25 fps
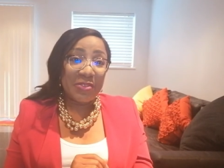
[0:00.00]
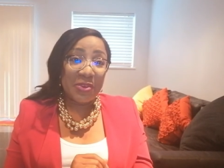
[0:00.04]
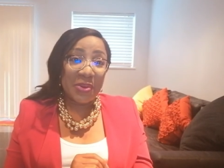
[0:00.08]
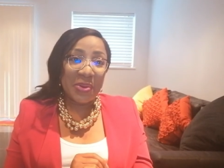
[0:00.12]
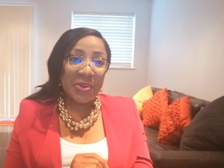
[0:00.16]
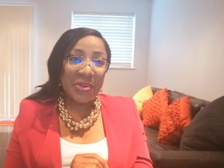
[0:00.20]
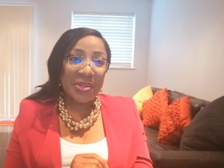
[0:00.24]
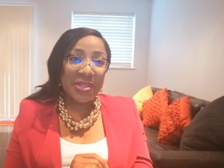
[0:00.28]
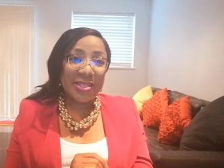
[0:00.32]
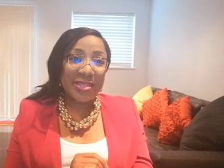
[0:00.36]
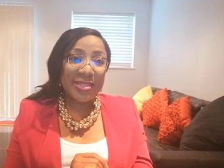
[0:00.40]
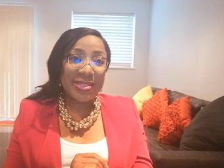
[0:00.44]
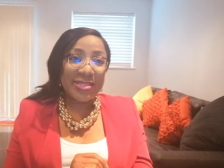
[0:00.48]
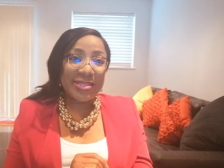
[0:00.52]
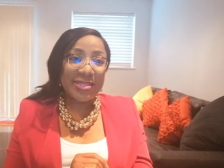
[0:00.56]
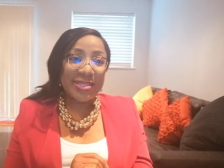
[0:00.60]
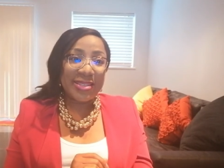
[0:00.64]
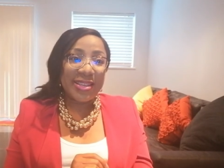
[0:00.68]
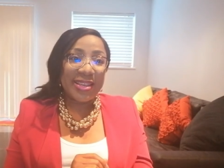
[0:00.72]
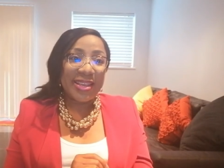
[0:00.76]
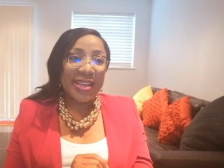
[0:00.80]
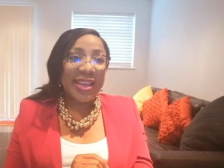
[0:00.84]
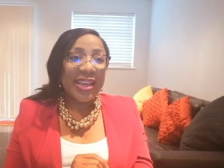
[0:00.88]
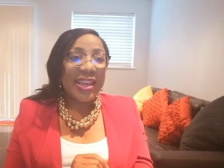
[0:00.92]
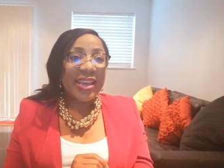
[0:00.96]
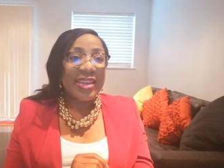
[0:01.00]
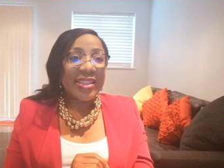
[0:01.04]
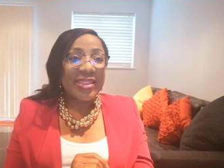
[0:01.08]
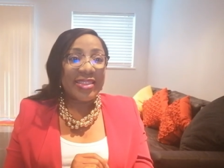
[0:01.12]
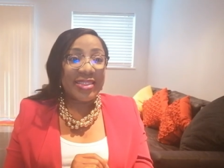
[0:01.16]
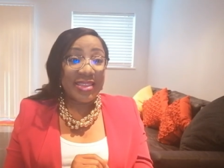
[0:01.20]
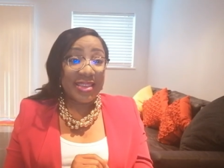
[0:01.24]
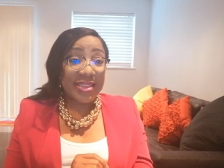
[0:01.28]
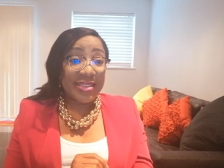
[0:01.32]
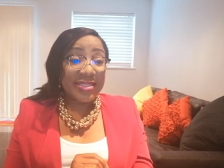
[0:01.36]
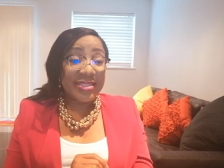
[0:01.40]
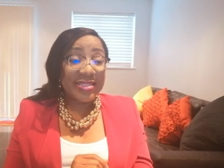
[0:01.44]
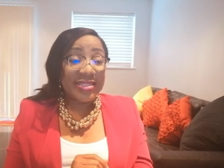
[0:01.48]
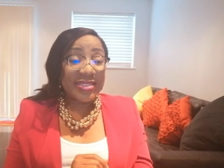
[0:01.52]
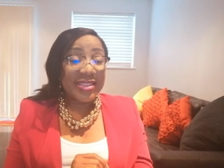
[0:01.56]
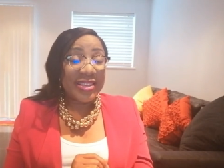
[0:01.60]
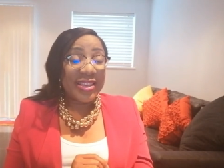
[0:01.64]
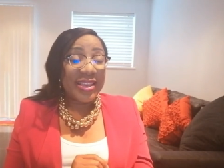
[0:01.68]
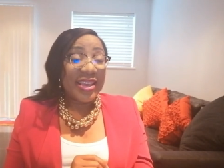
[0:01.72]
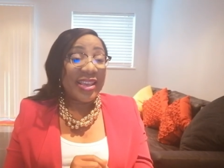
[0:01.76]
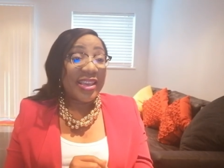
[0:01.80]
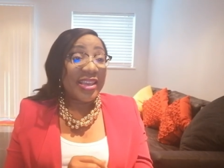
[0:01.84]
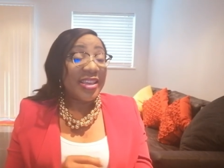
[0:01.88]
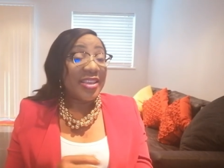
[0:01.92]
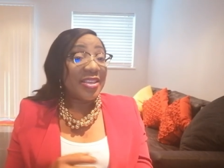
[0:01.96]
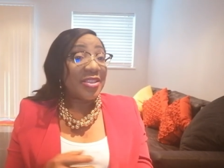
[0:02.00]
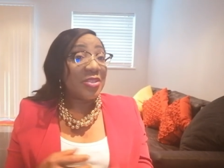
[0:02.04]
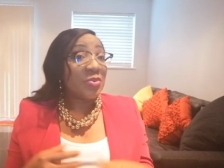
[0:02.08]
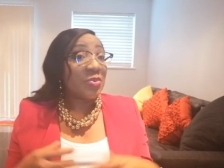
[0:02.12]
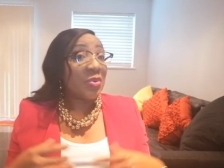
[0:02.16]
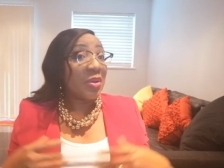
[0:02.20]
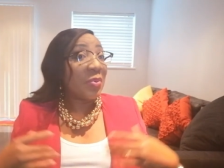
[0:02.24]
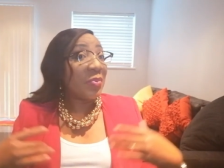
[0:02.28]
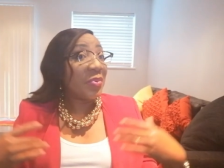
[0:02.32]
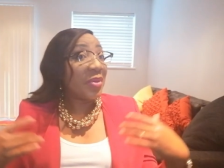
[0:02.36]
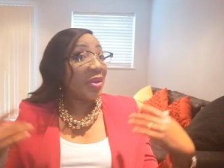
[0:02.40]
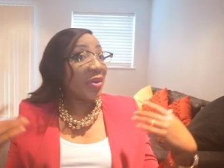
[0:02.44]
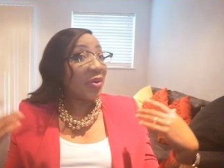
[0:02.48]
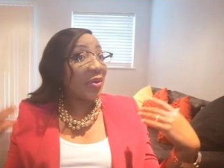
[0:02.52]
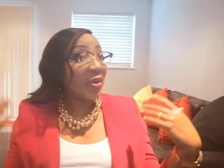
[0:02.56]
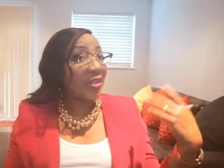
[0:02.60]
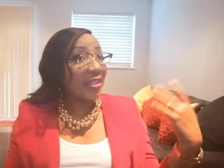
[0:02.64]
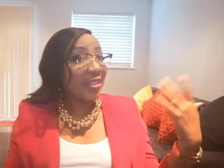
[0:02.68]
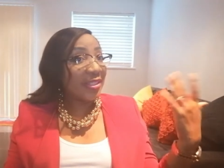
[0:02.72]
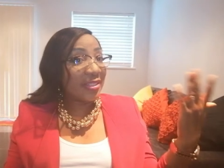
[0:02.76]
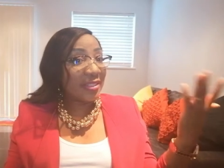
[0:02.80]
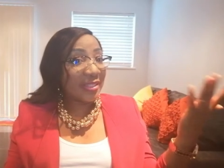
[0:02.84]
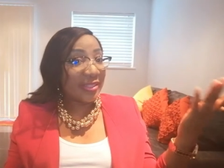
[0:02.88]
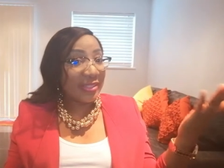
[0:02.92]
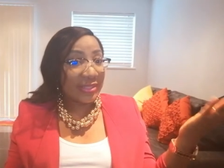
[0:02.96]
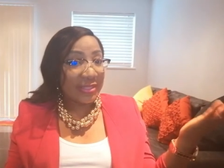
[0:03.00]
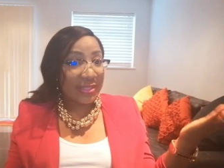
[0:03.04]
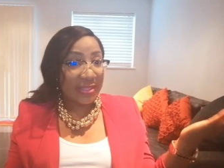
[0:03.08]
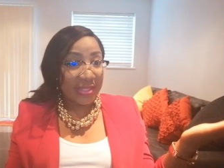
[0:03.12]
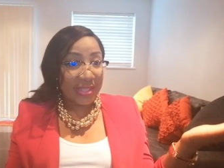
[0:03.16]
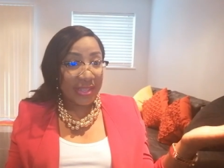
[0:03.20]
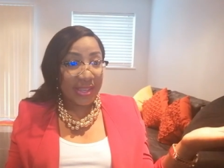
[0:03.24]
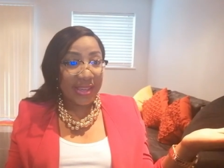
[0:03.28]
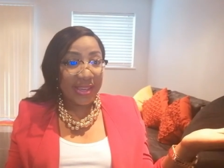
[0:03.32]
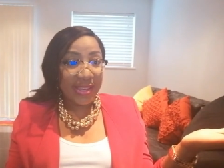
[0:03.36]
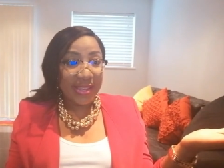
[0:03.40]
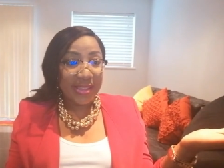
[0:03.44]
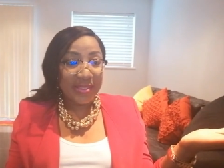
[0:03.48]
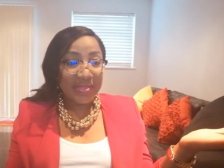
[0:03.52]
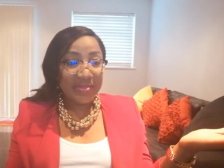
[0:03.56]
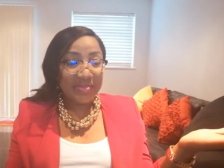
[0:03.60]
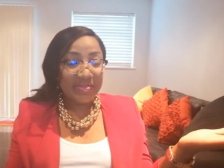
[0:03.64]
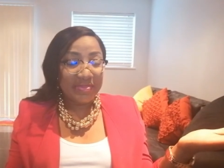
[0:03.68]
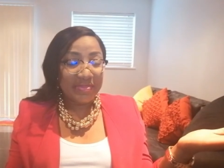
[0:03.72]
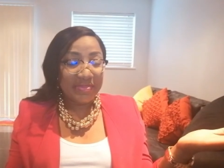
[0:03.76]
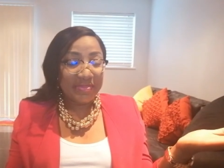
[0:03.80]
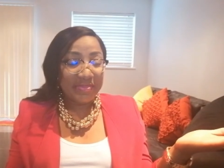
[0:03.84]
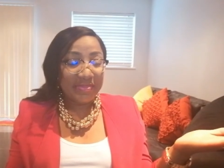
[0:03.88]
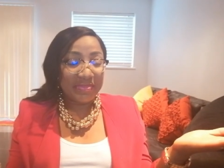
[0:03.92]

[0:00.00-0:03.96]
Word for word: Folks, this is where we call it a day.